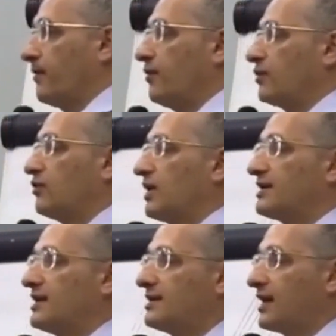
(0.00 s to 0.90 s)
We have
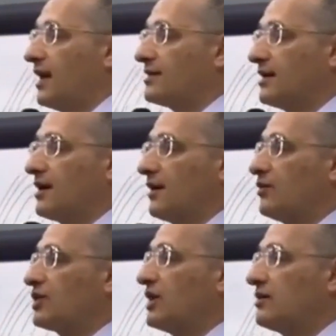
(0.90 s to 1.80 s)
many good
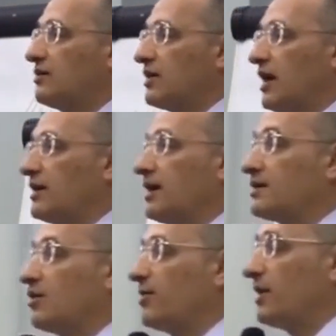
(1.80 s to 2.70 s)
results. For example,
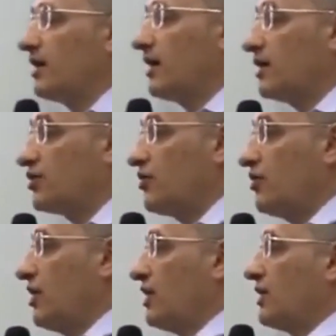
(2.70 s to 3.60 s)
a small child
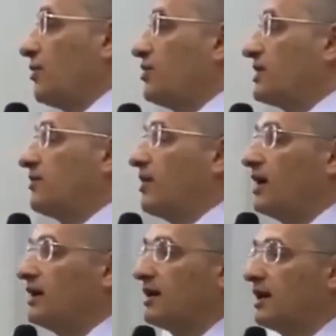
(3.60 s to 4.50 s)
can't sleep. We
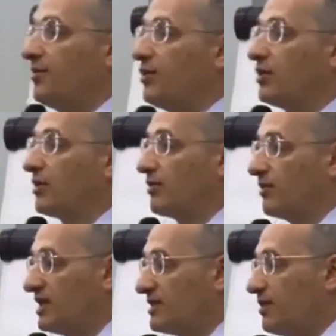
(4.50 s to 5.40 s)
hang a gemstone
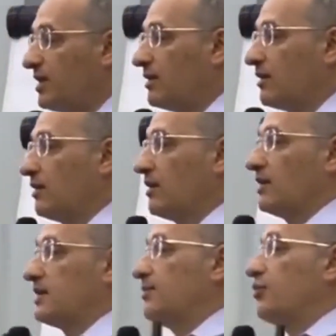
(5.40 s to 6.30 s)
necklace around their
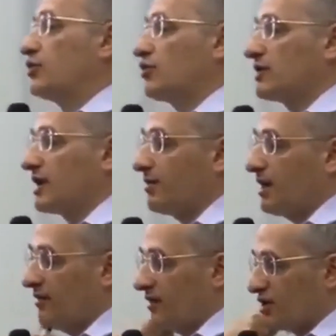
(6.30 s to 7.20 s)
neck. Goodbye,
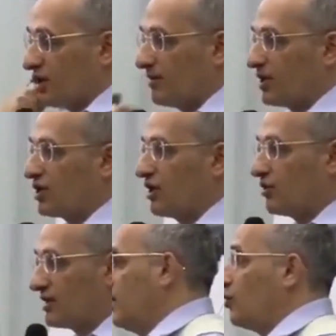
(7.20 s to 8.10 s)
insomnia.
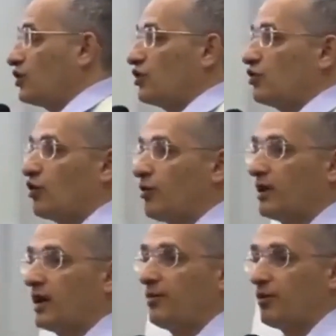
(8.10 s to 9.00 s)
Very
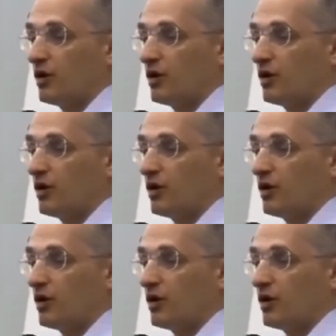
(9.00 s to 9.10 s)
convenient.